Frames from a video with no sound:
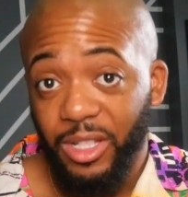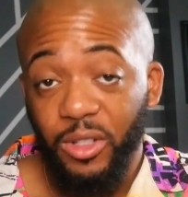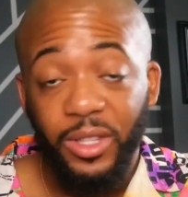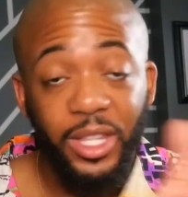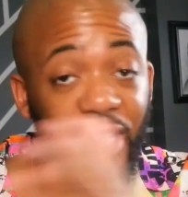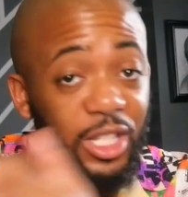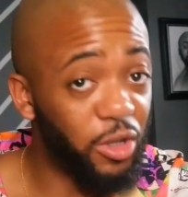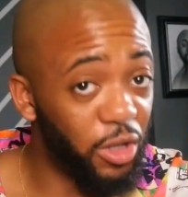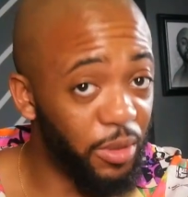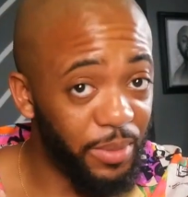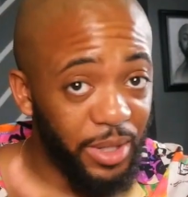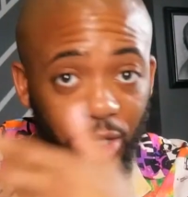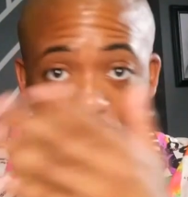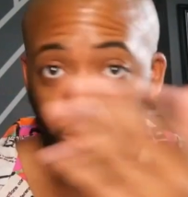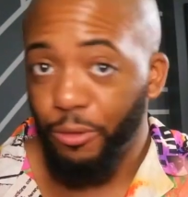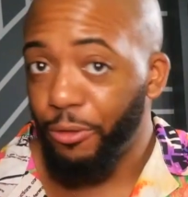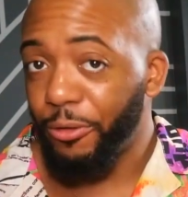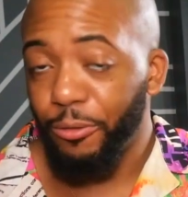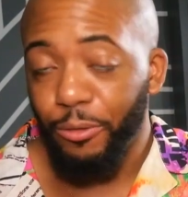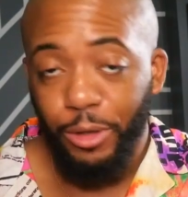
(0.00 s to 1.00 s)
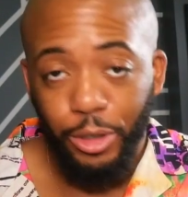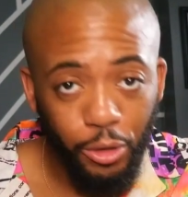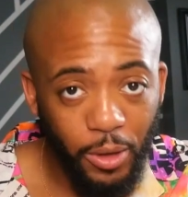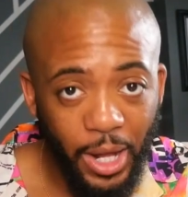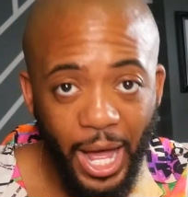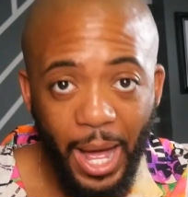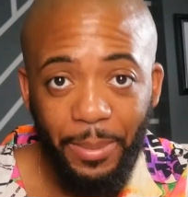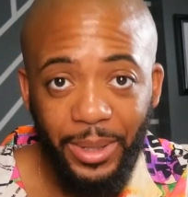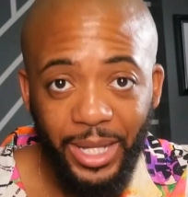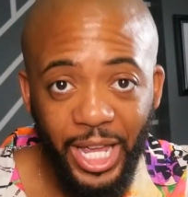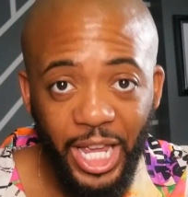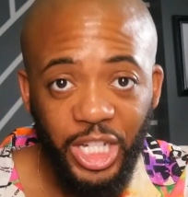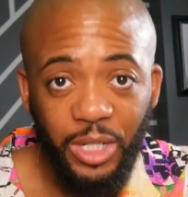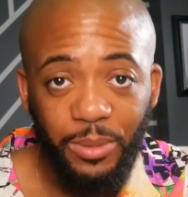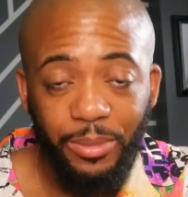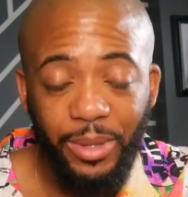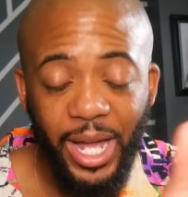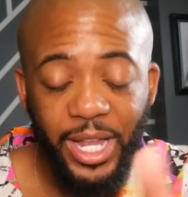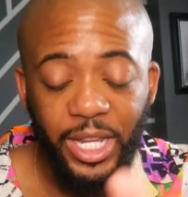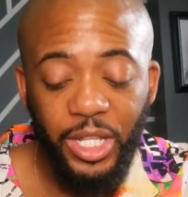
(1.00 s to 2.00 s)
So there's going to be a new renewal
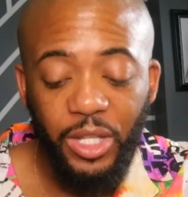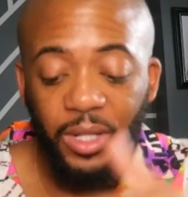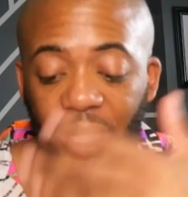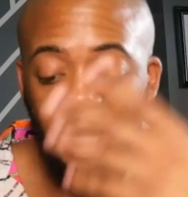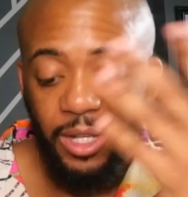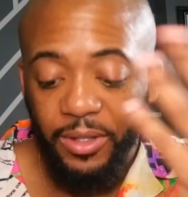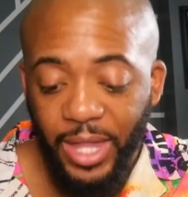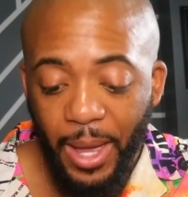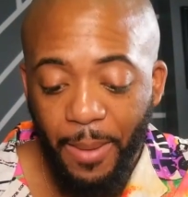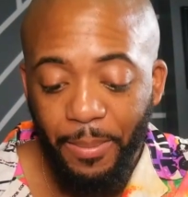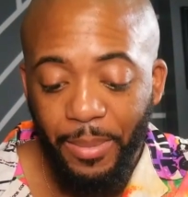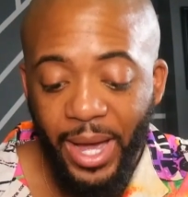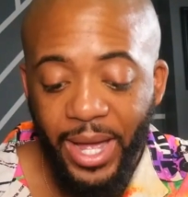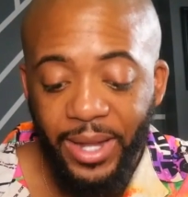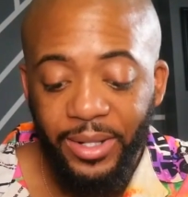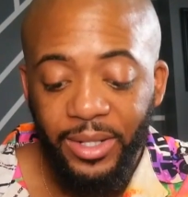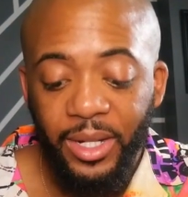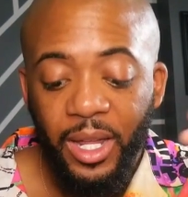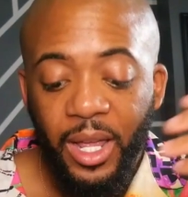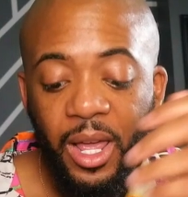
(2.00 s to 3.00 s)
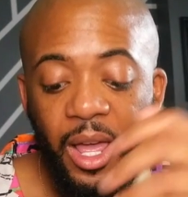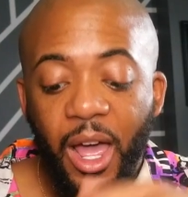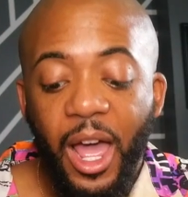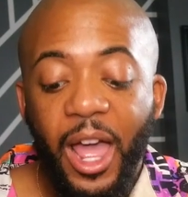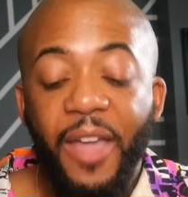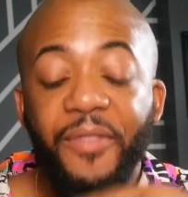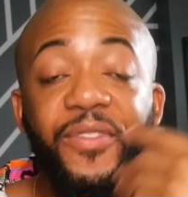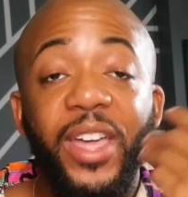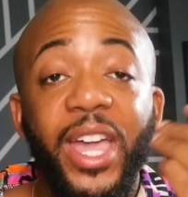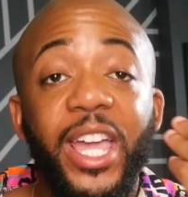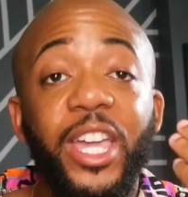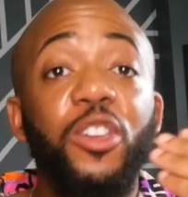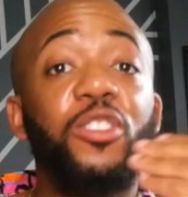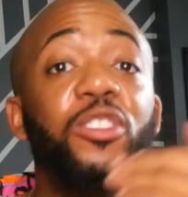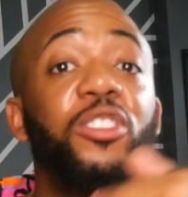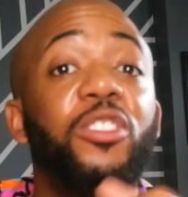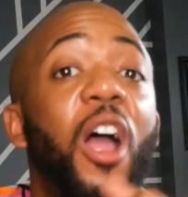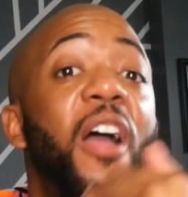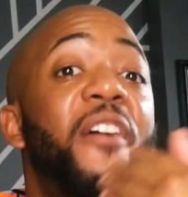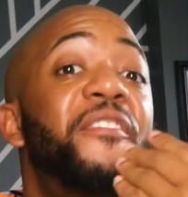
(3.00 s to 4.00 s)
application button. You click on that button, and then you
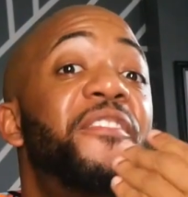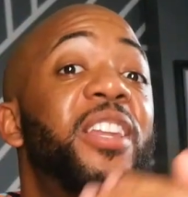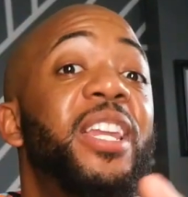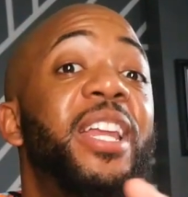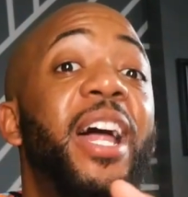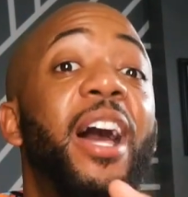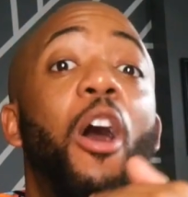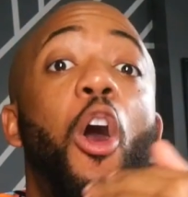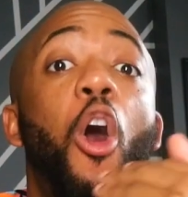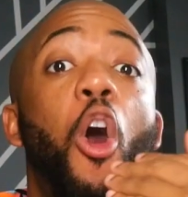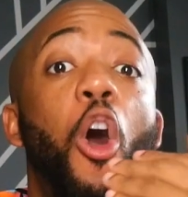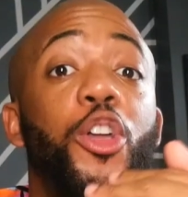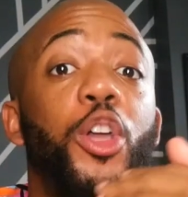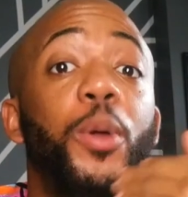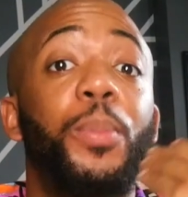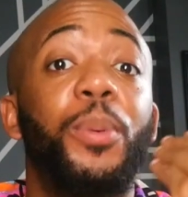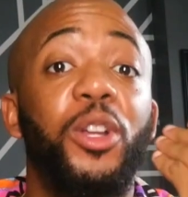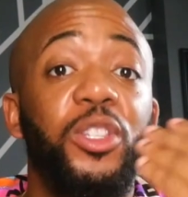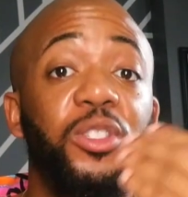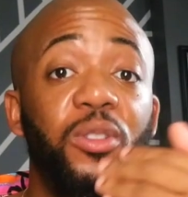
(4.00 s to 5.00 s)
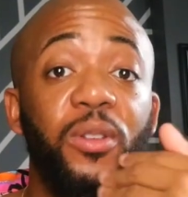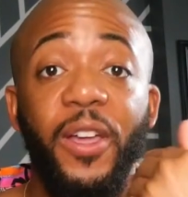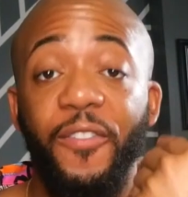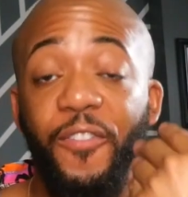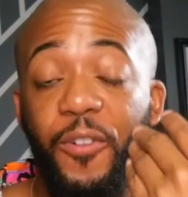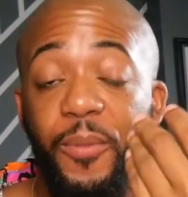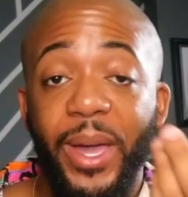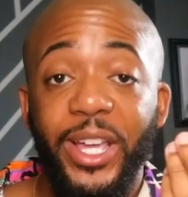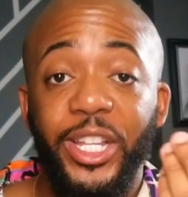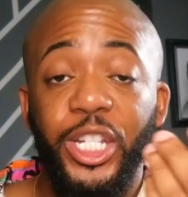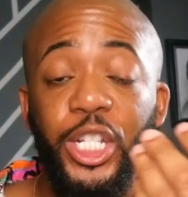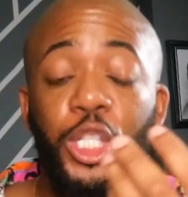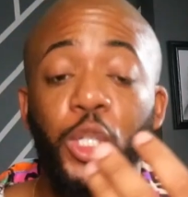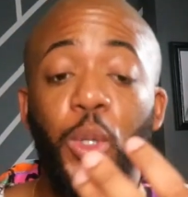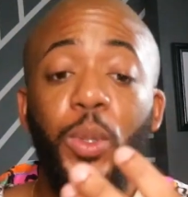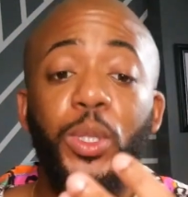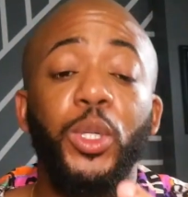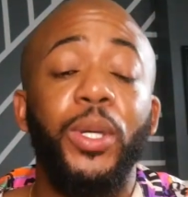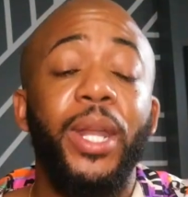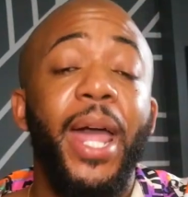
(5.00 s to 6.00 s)
start filling out all your personal information.
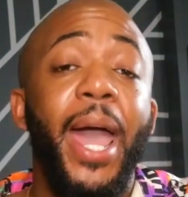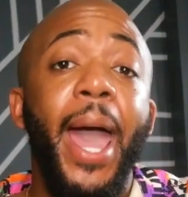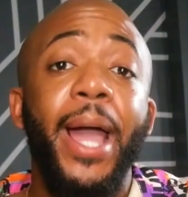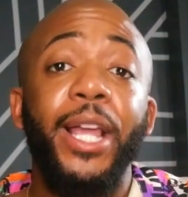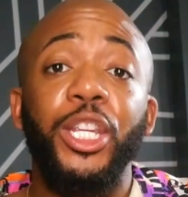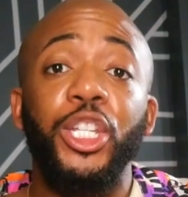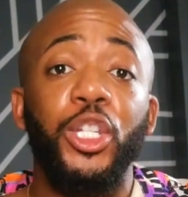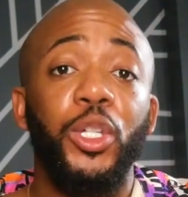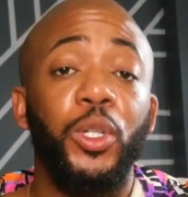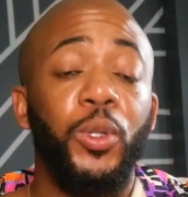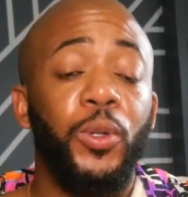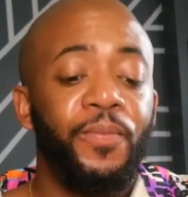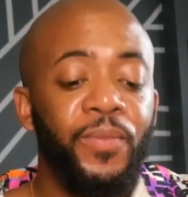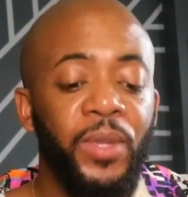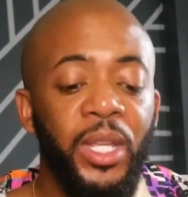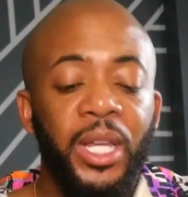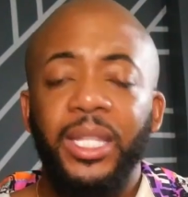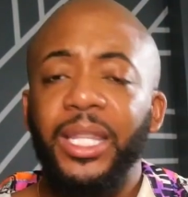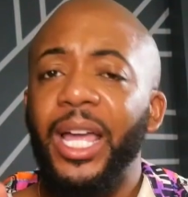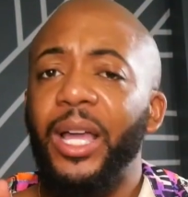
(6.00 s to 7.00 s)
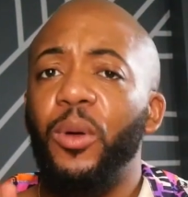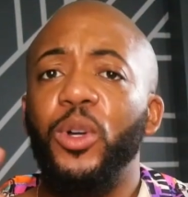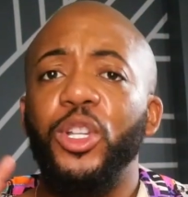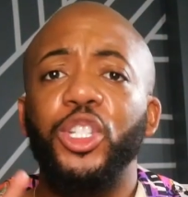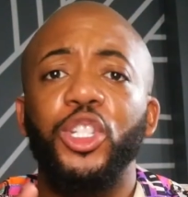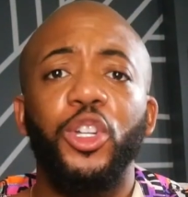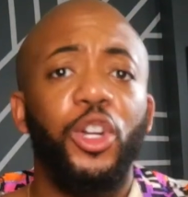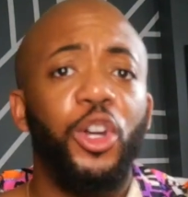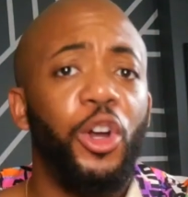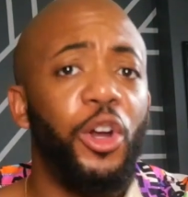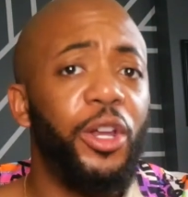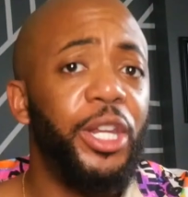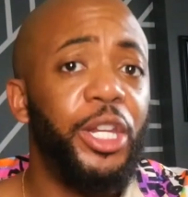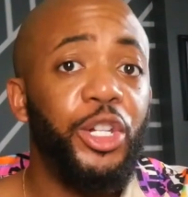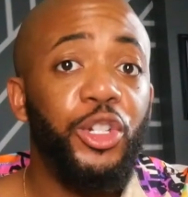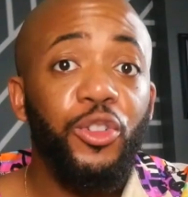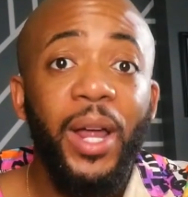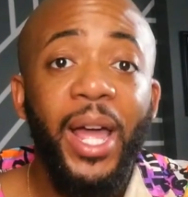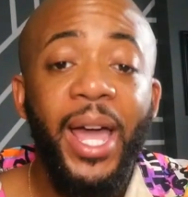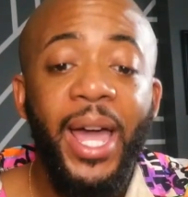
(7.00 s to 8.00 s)
So it's going to ask you like what's your current
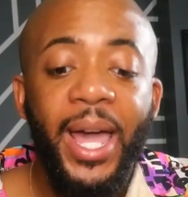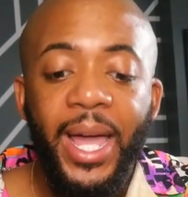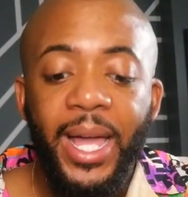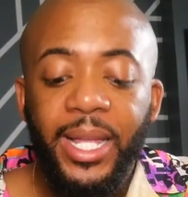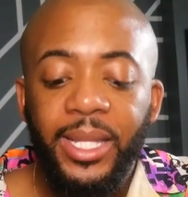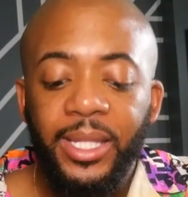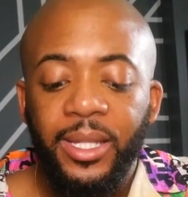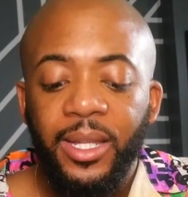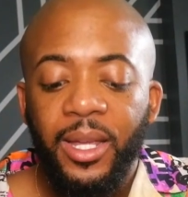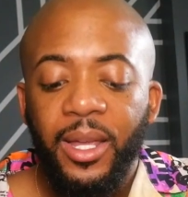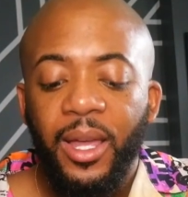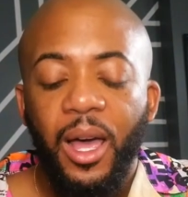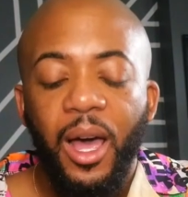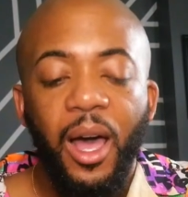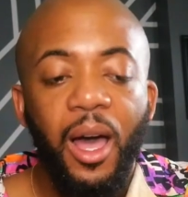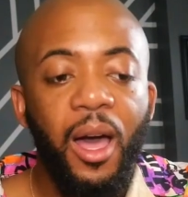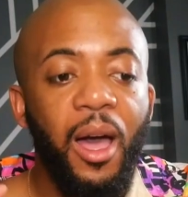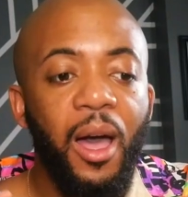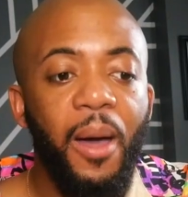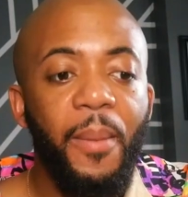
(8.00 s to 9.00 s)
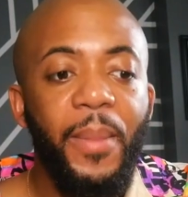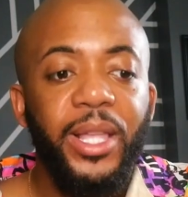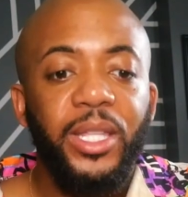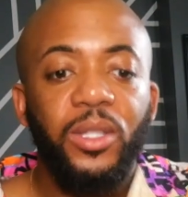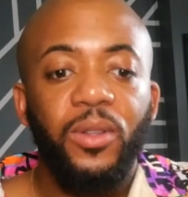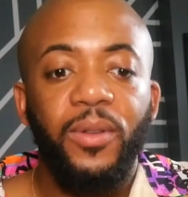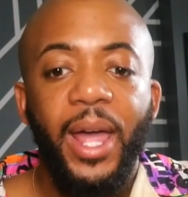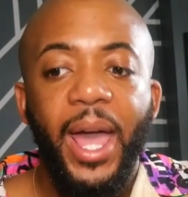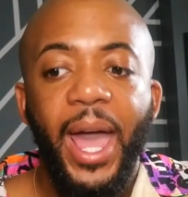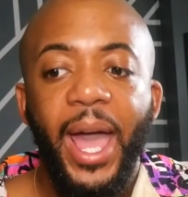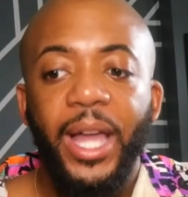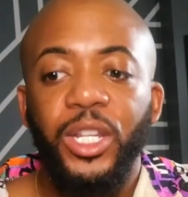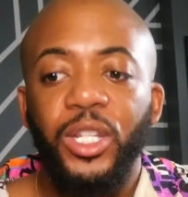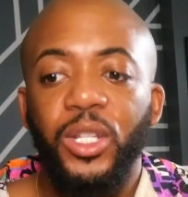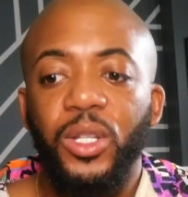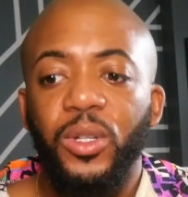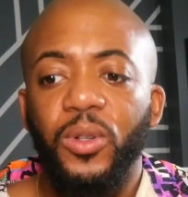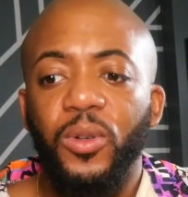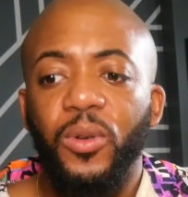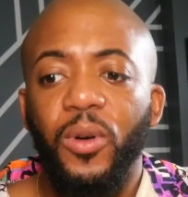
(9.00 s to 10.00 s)
address. It's going to
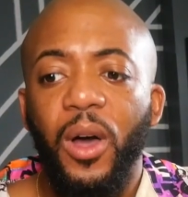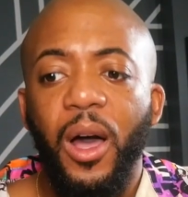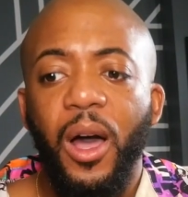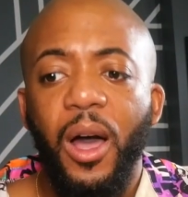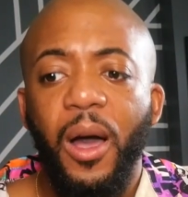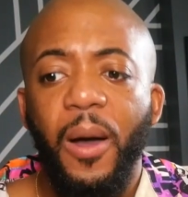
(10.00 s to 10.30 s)
ask you